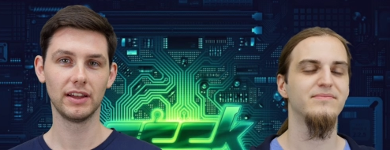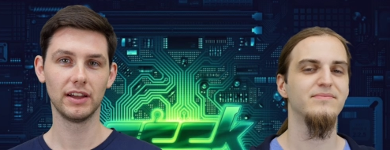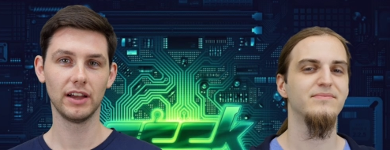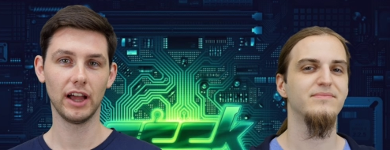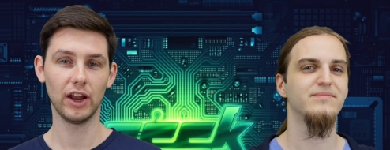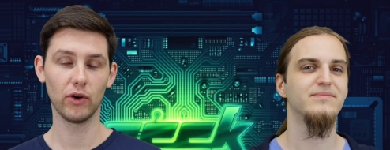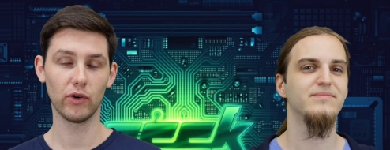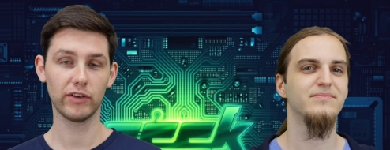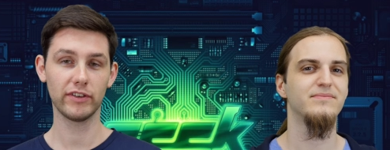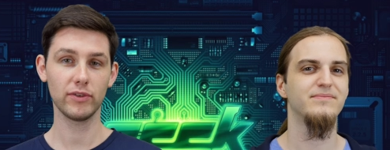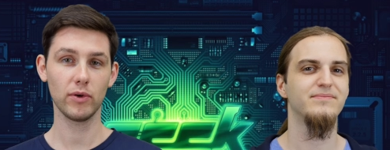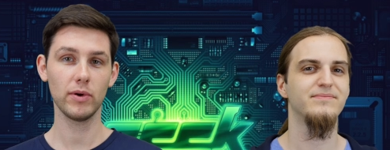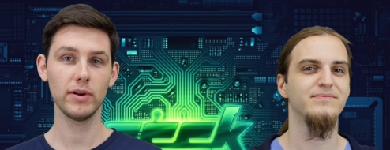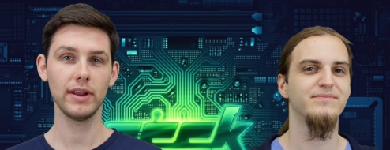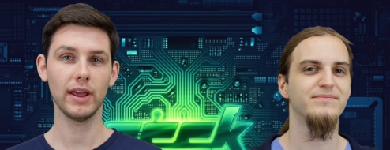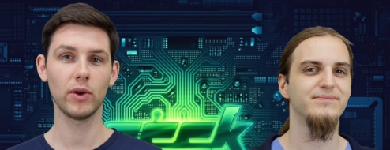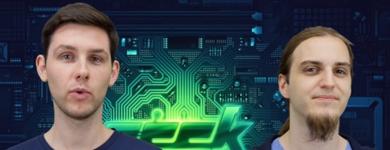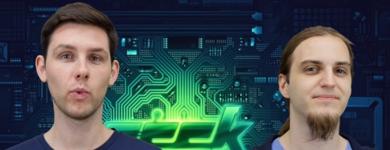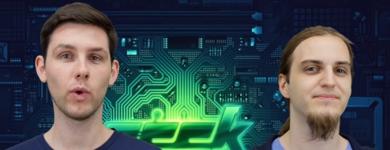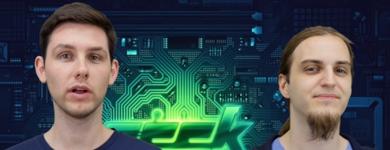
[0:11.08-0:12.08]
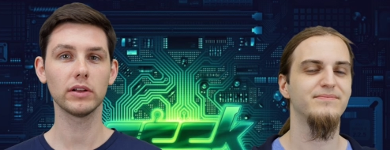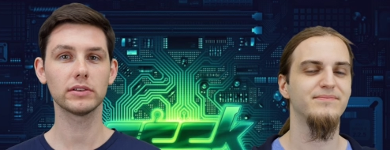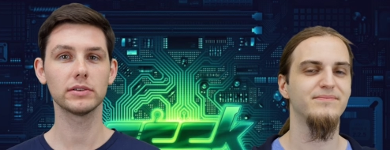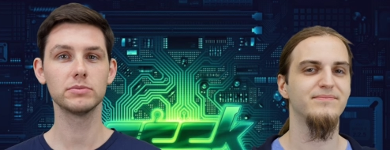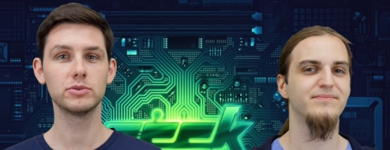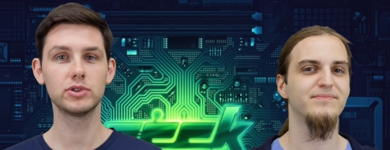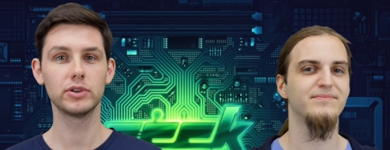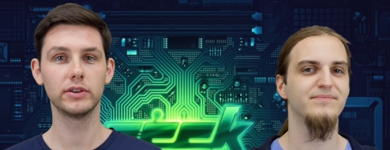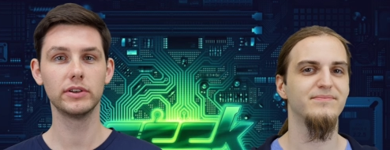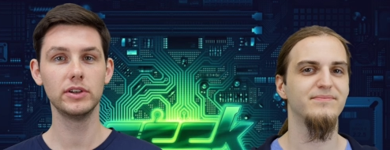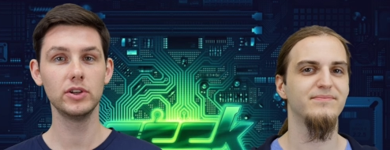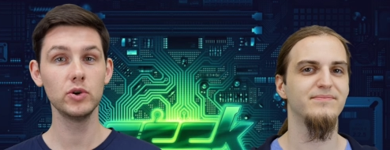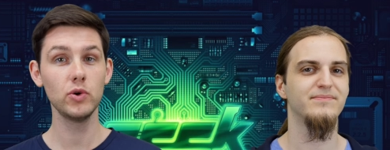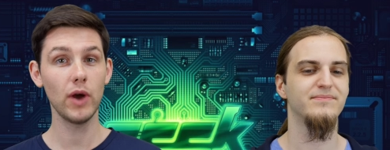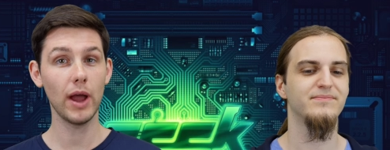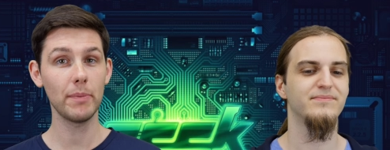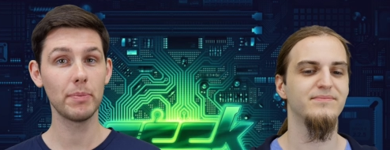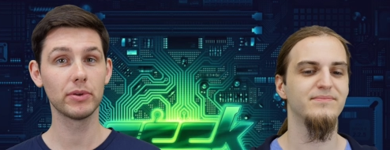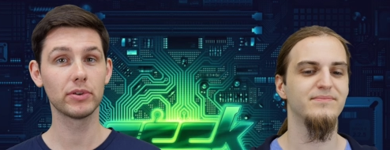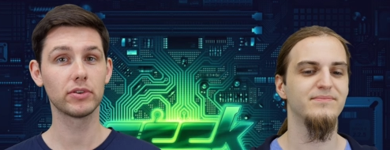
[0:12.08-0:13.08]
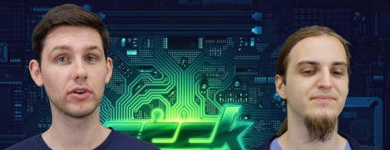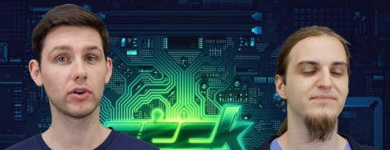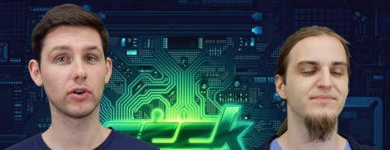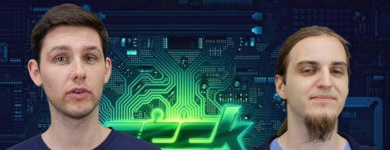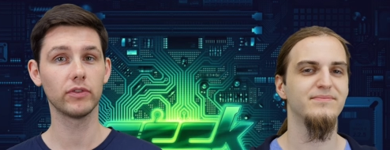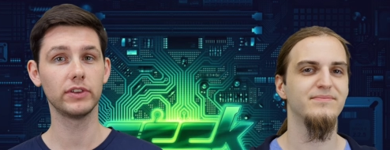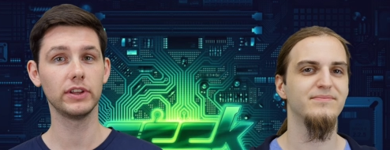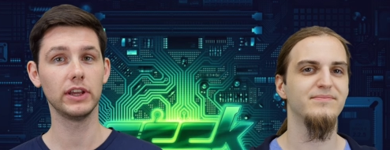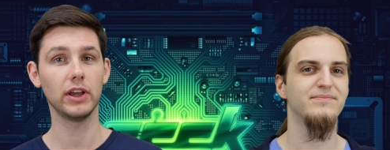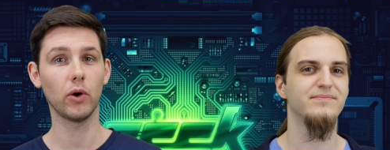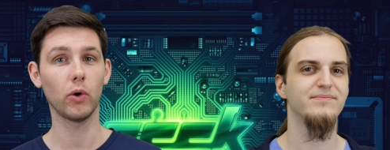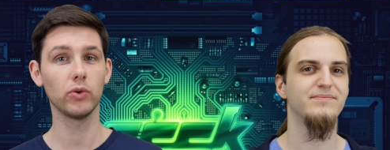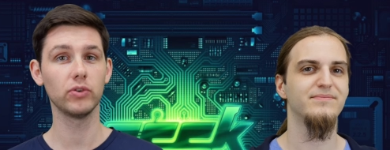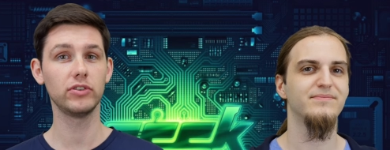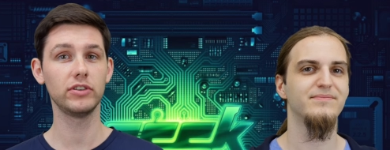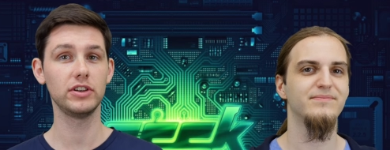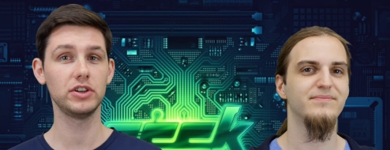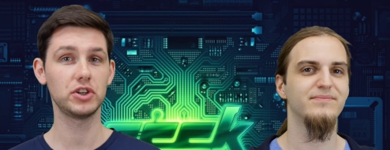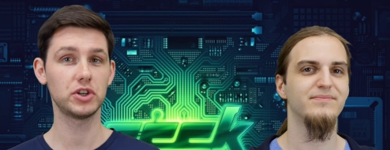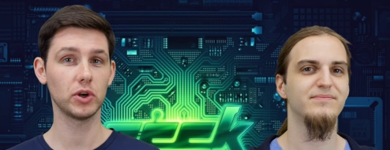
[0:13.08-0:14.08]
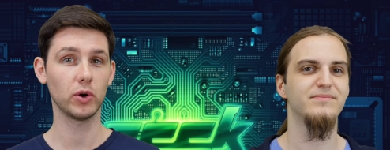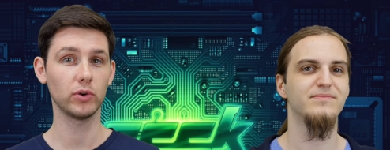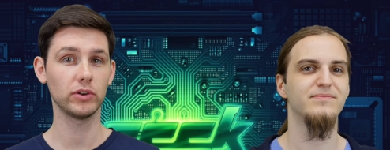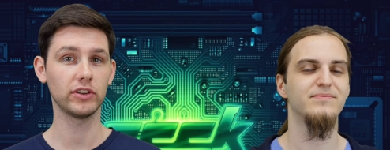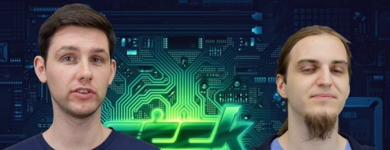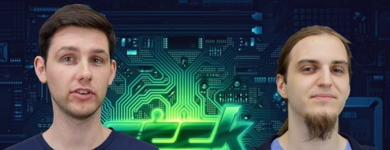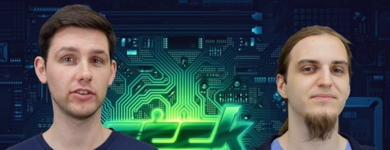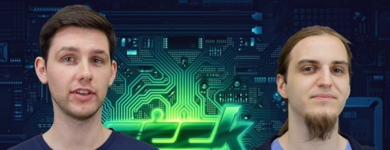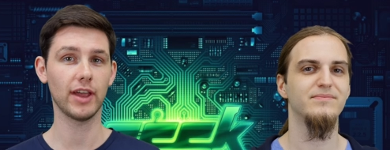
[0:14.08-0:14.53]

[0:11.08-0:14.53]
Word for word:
Speaker 1: Hello everyone and welcome to a new episode of The OC Show. This is